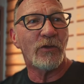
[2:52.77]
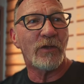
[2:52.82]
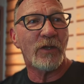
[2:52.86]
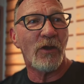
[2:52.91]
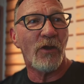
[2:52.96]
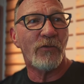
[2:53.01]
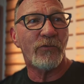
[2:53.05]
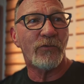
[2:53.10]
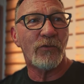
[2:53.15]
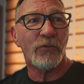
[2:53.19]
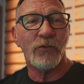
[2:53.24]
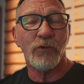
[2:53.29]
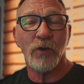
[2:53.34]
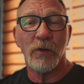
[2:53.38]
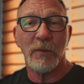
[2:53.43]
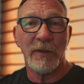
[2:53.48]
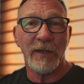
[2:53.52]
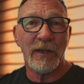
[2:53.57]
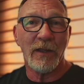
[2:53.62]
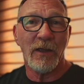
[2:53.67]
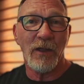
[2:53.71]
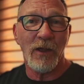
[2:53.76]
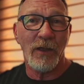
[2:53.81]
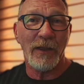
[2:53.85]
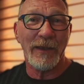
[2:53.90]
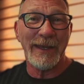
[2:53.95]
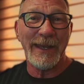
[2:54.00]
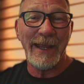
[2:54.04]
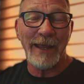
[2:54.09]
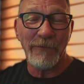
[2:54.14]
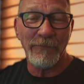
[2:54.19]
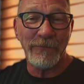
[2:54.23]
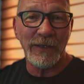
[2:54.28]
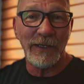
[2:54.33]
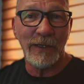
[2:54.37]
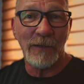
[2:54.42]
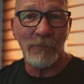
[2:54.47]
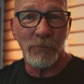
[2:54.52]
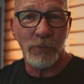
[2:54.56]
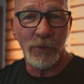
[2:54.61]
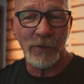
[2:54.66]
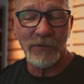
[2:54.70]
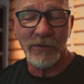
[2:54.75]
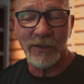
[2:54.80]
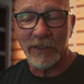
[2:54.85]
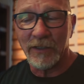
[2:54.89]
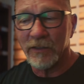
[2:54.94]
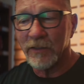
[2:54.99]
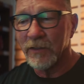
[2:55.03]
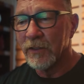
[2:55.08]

can also do on FDM printing.